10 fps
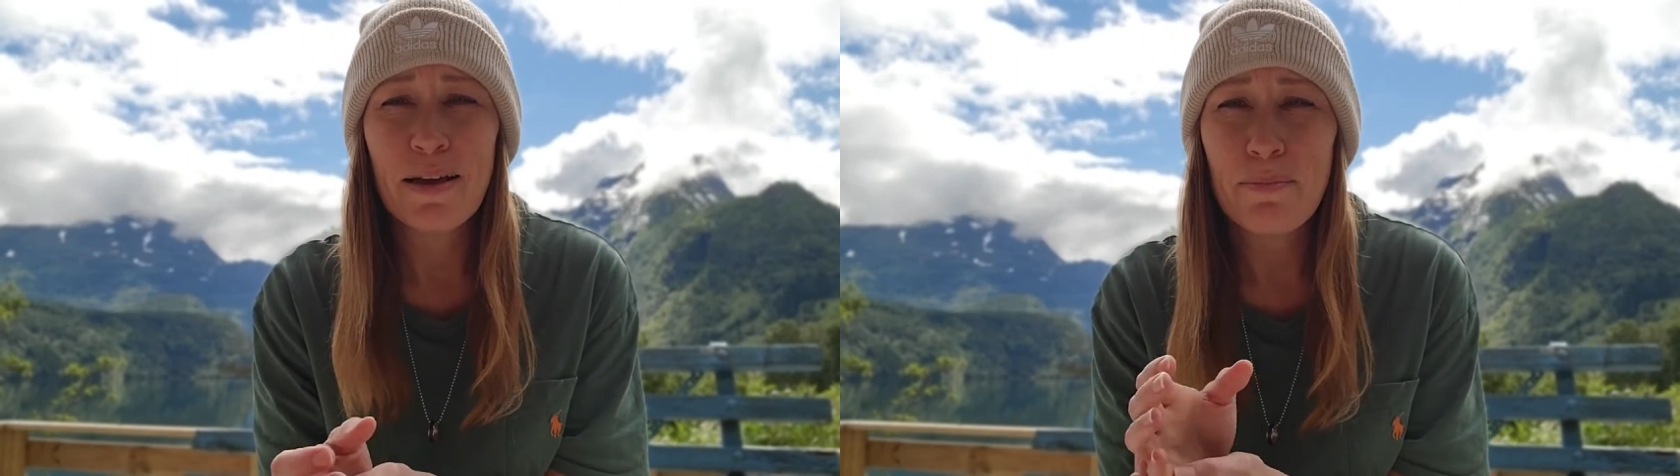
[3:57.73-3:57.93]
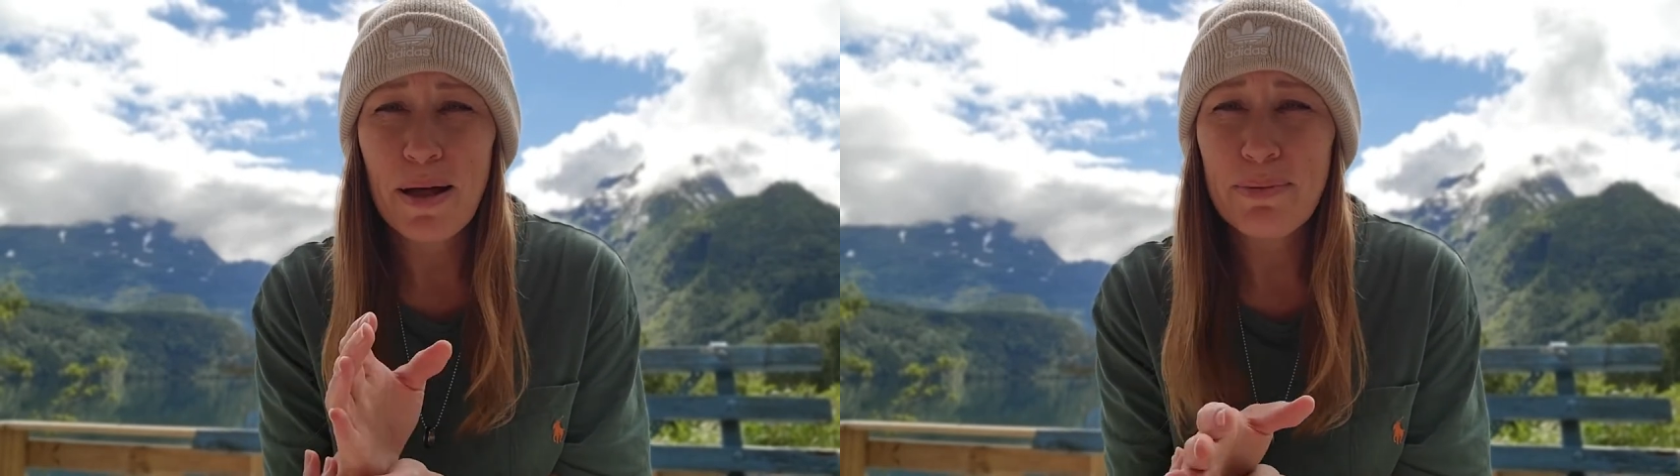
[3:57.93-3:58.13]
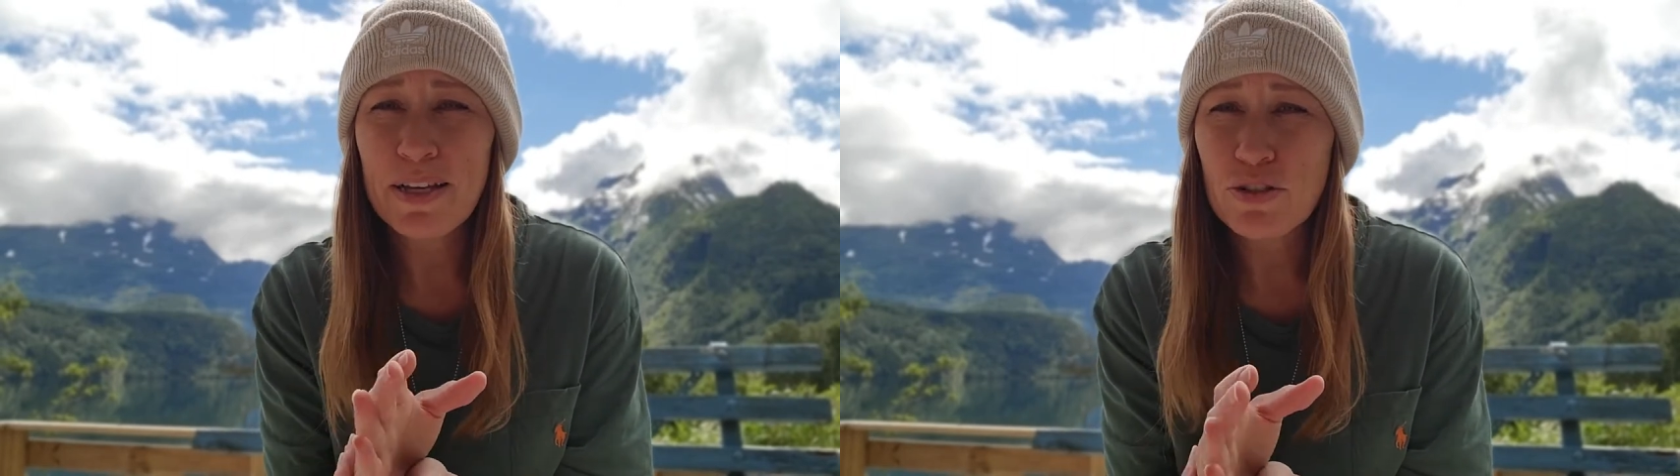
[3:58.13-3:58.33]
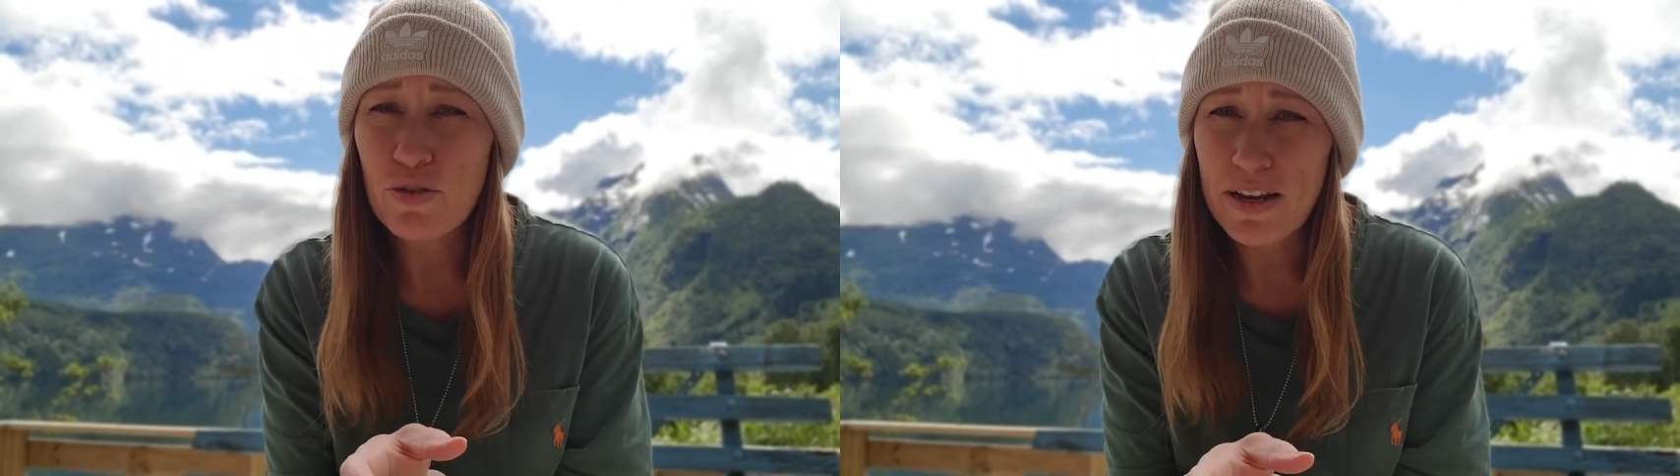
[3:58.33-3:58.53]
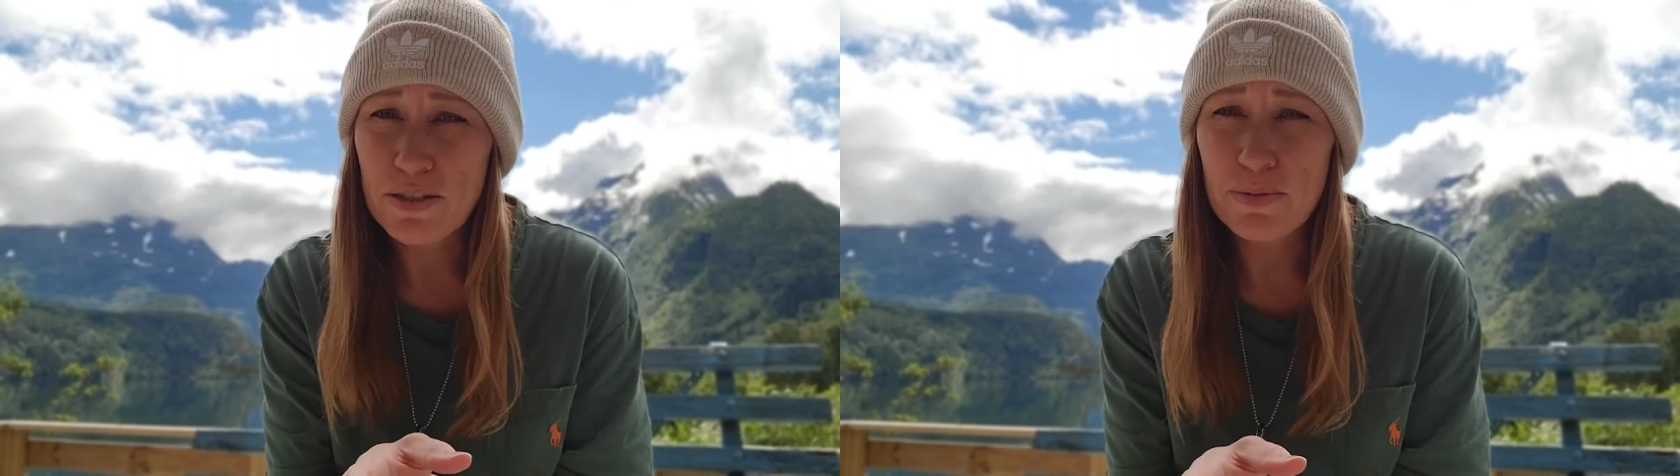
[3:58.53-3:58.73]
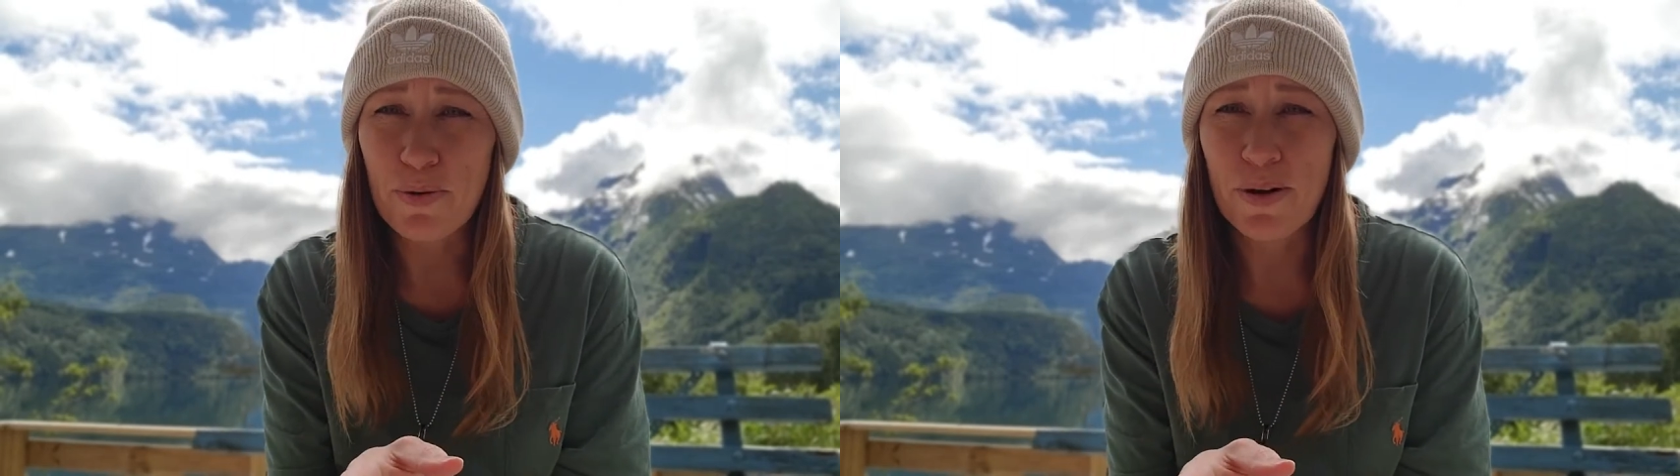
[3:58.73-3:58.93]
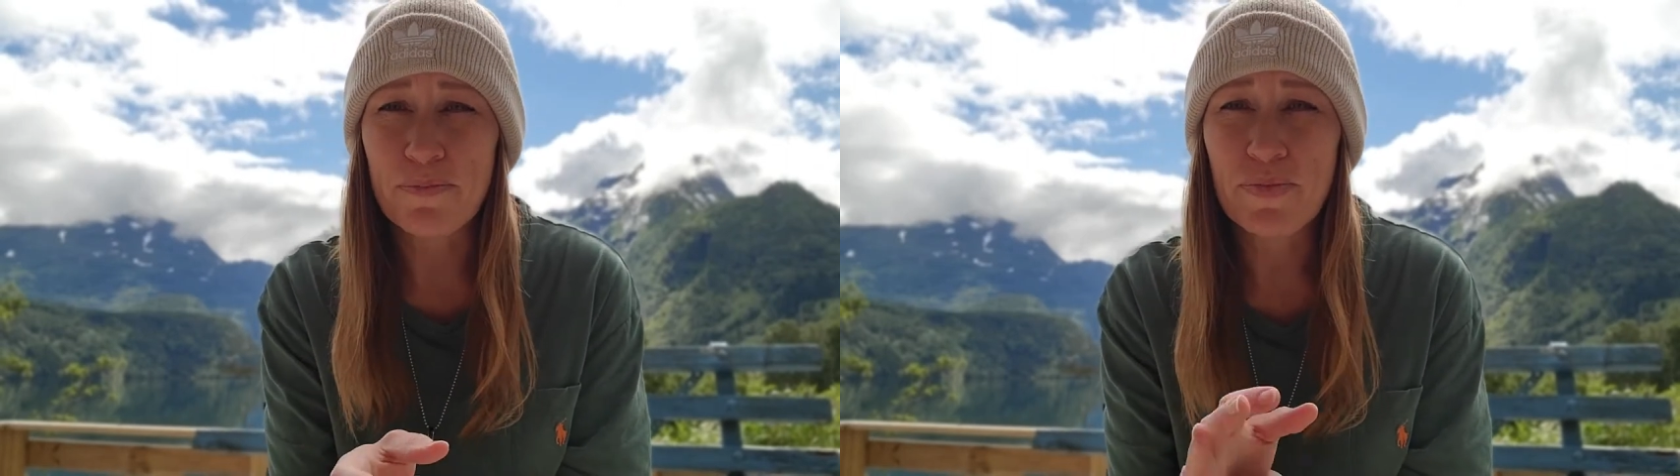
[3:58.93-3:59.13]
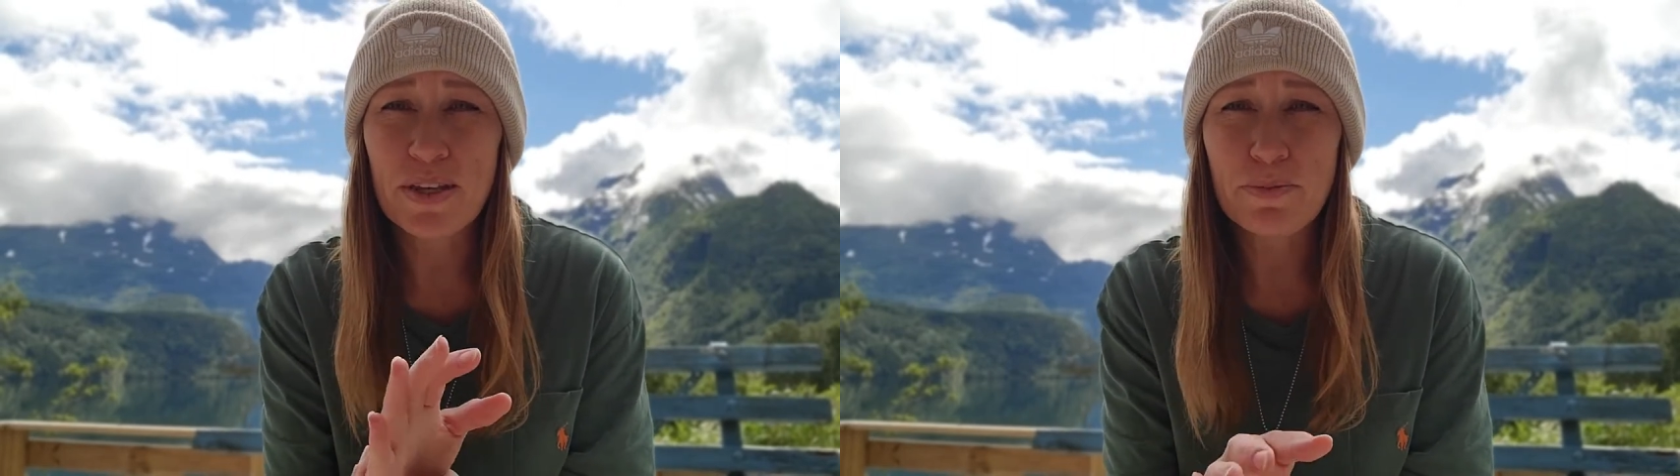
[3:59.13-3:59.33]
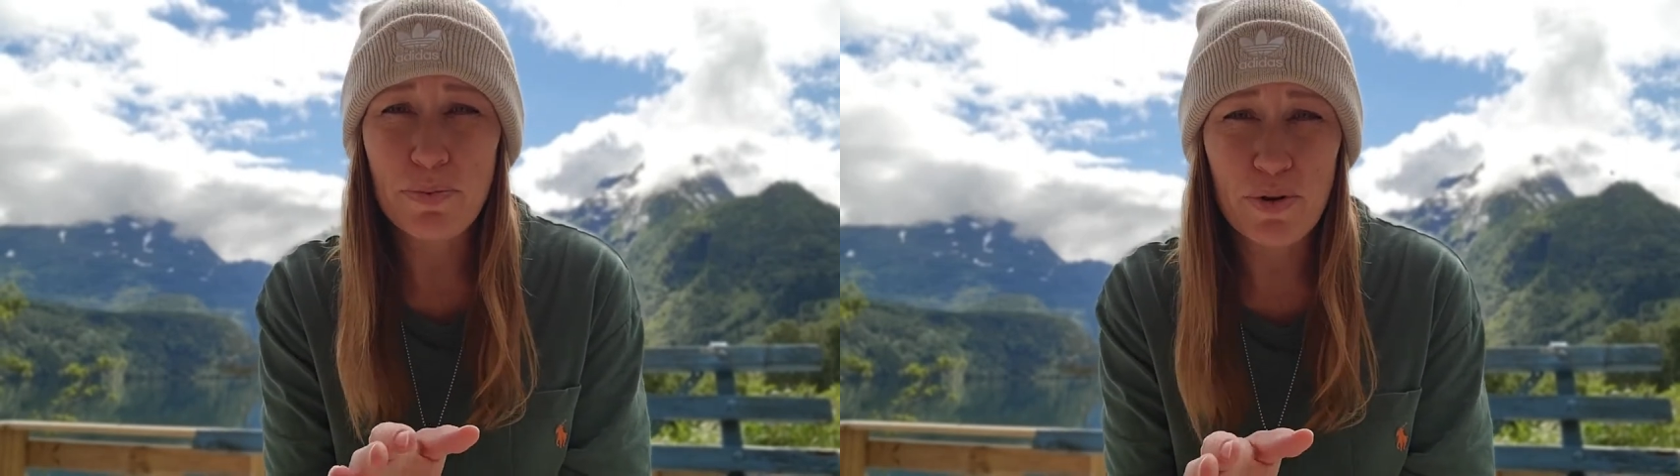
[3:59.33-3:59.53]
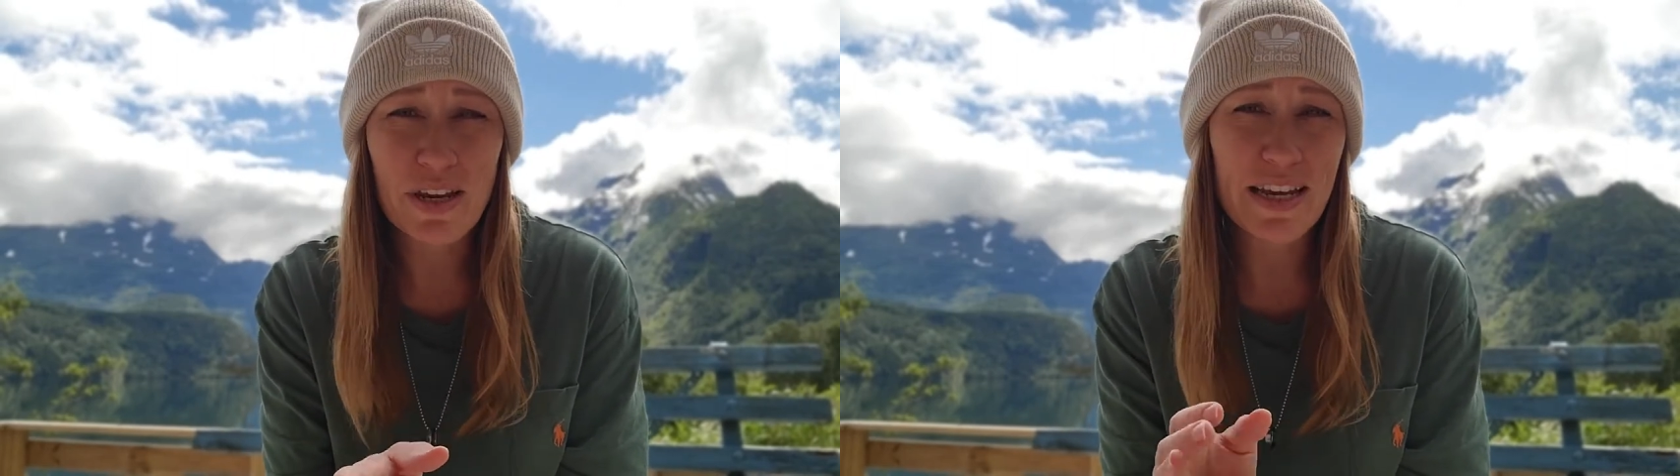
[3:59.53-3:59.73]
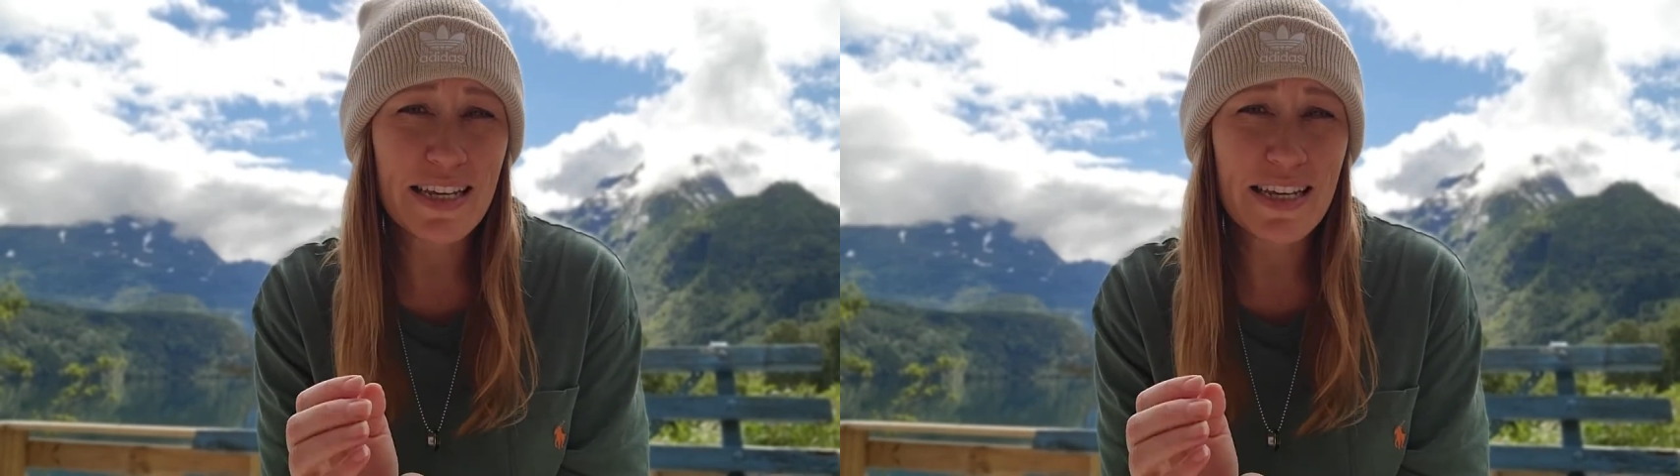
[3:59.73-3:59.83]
Public transport is pretty